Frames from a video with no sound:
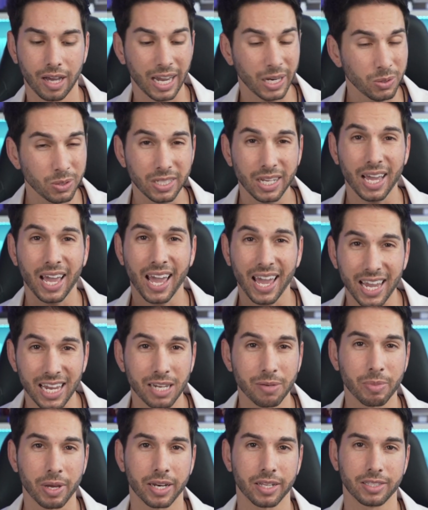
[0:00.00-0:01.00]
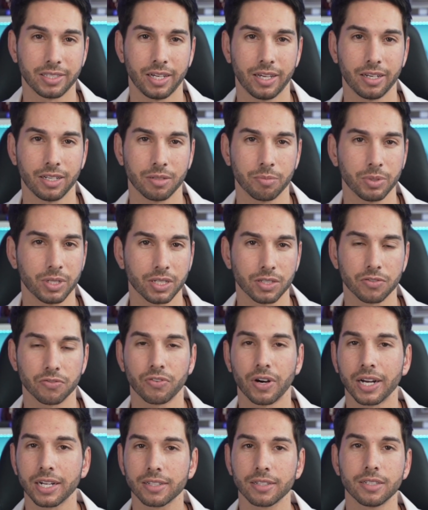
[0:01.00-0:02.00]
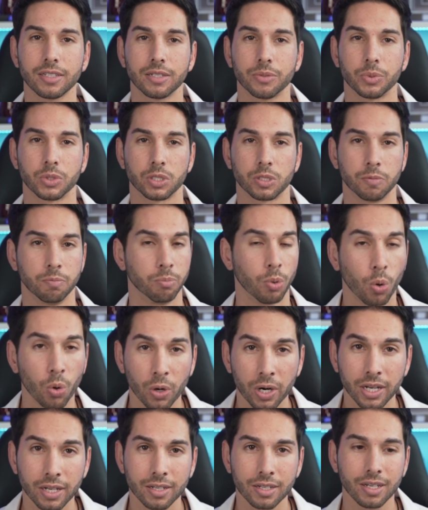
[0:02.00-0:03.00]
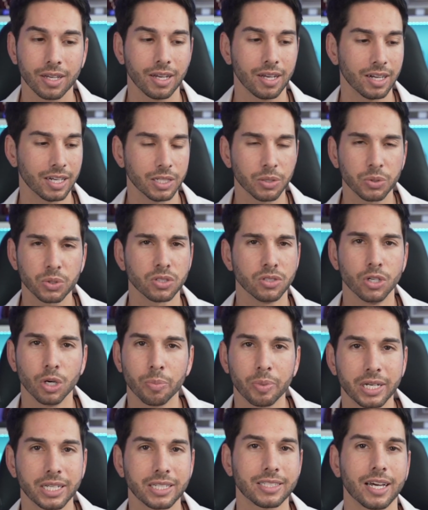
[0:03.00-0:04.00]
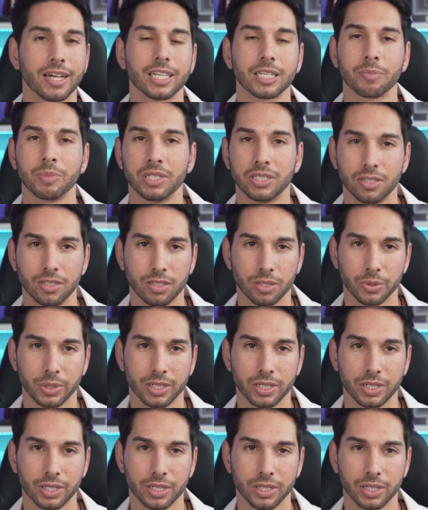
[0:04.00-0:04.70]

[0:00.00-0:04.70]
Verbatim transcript: I used to hate meditating because frankly it was boring and there was nobody telling me to do